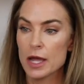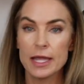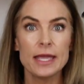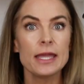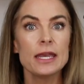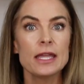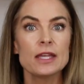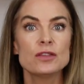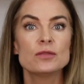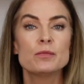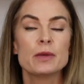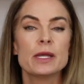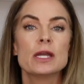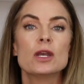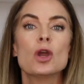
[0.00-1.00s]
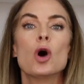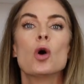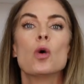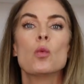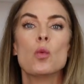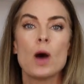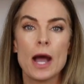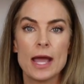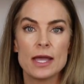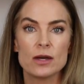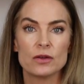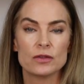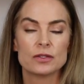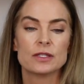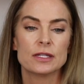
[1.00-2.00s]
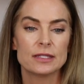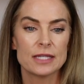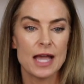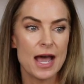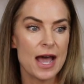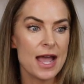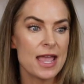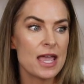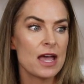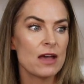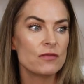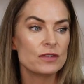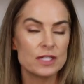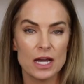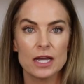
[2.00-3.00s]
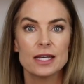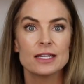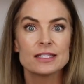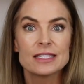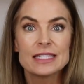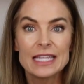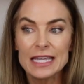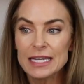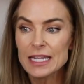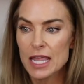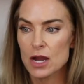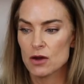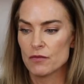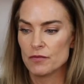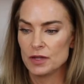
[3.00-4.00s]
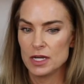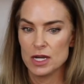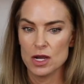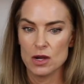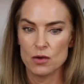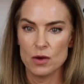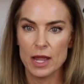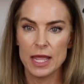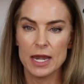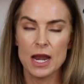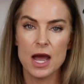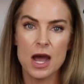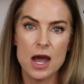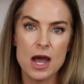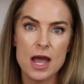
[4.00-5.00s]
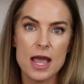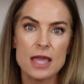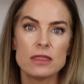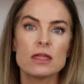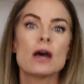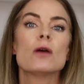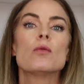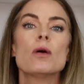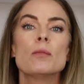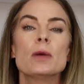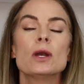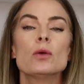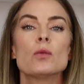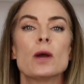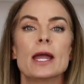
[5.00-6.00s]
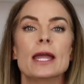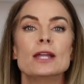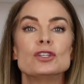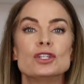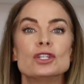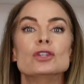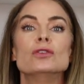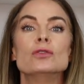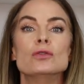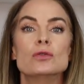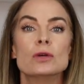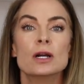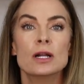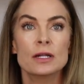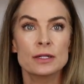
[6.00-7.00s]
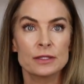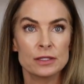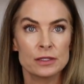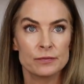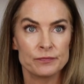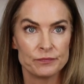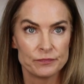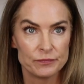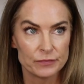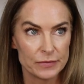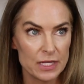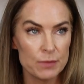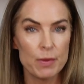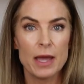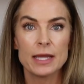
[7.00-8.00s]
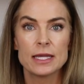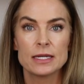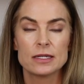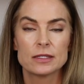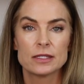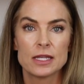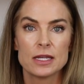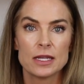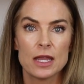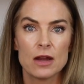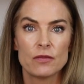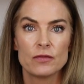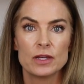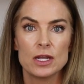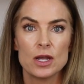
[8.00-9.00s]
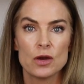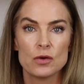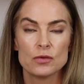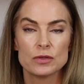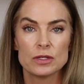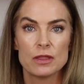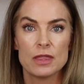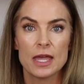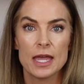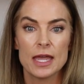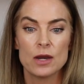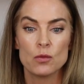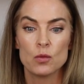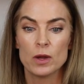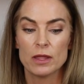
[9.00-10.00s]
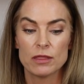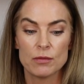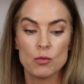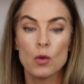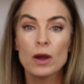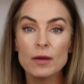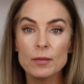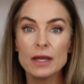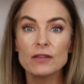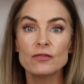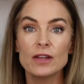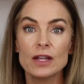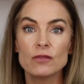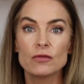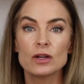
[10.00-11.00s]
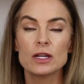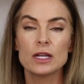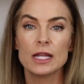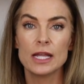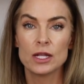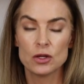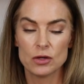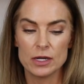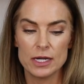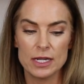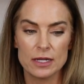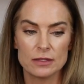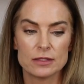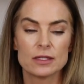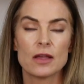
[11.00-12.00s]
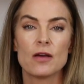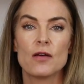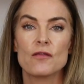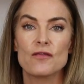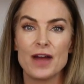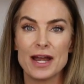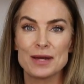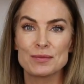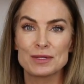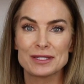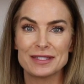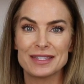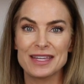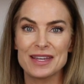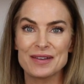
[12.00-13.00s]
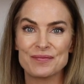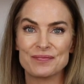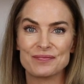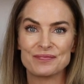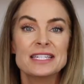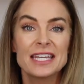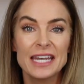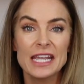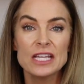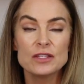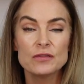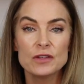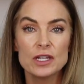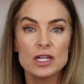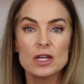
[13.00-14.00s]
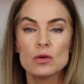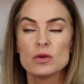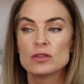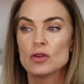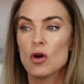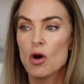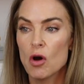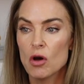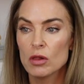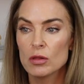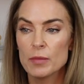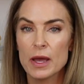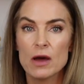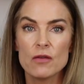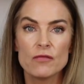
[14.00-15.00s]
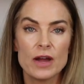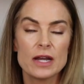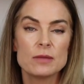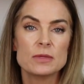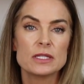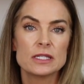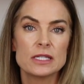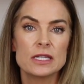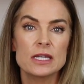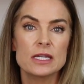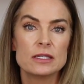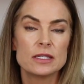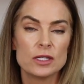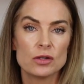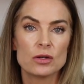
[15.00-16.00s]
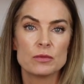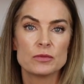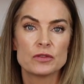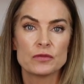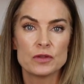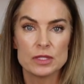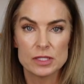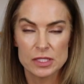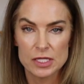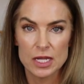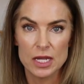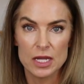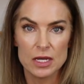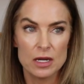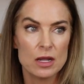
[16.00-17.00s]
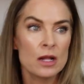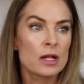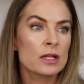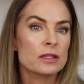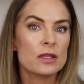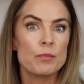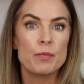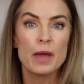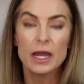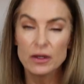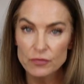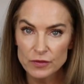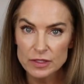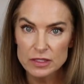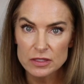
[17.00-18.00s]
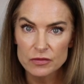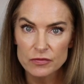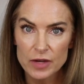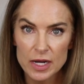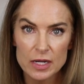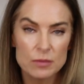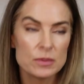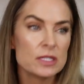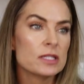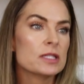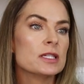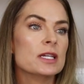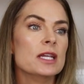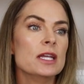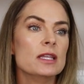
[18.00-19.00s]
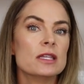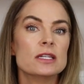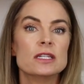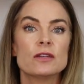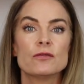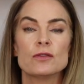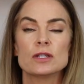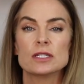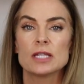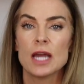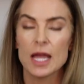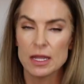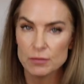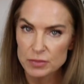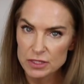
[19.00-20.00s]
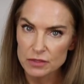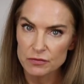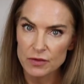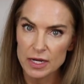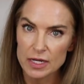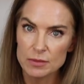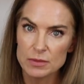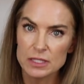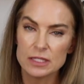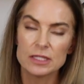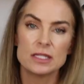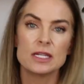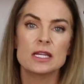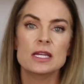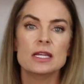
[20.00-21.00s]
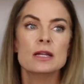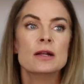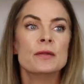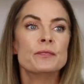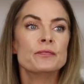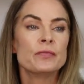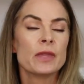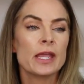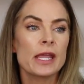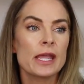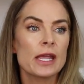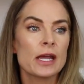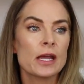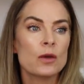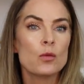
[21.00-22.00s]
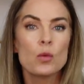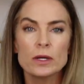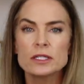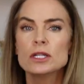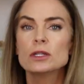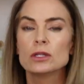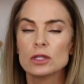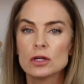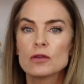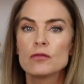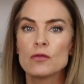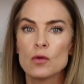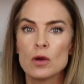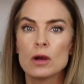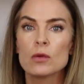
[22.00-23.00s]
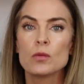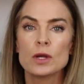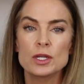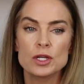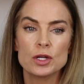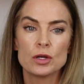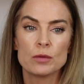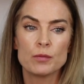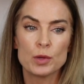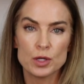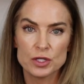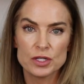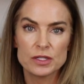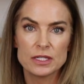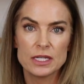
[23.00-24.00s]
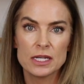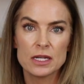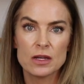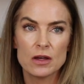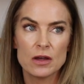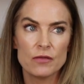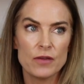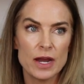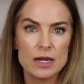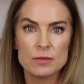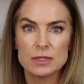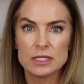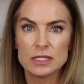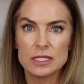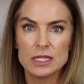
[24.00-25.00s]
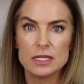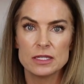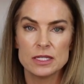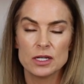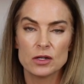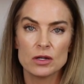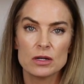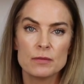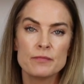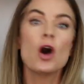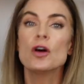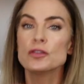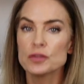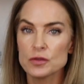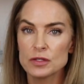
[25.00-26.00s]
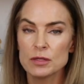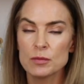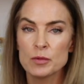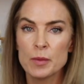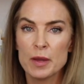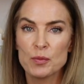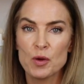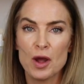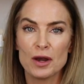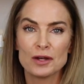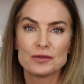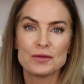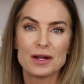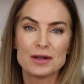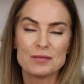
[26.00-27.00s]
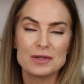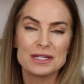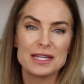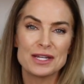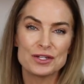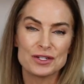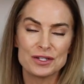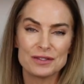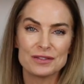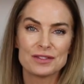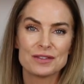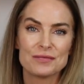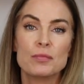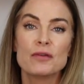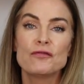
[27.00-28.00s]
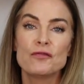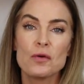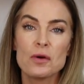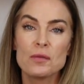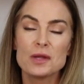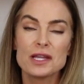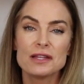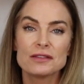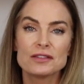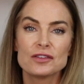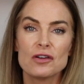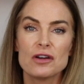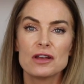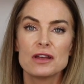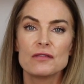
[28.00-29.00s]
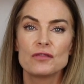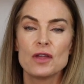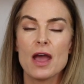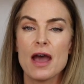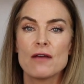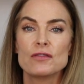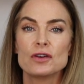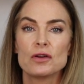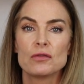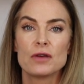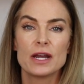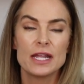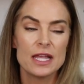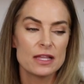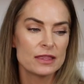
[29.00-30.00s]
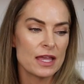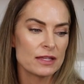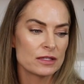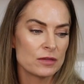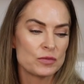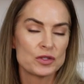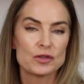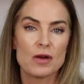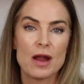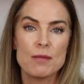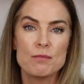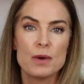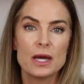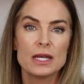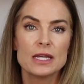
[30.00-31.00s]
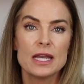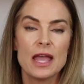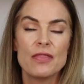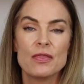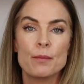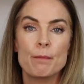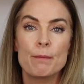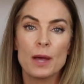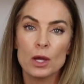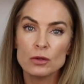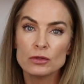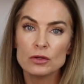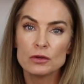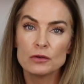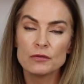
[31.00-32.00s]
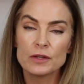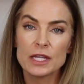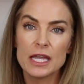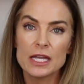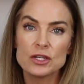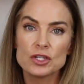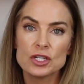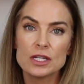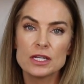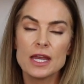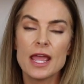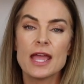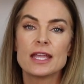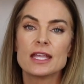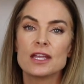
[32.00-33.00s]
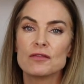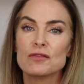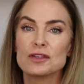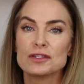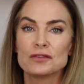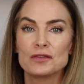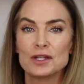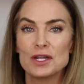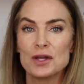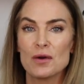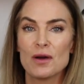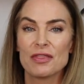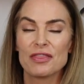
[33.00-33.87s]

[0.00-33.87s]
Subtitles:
it has been a while since I have done a skincare video, and I thought what better way to get back into skincare videos than with one of my favorite ingredients, vitamin C. Today's video is all about vitamin C serums for the skin, the benefits of vitamin C, the different types of vitamin C, and what to look for when you're purchasing a vitamin C serum. Also some of my product recommendations. Before we get started, if you haven't already, hit that subscribe button and the bell notification and give this video a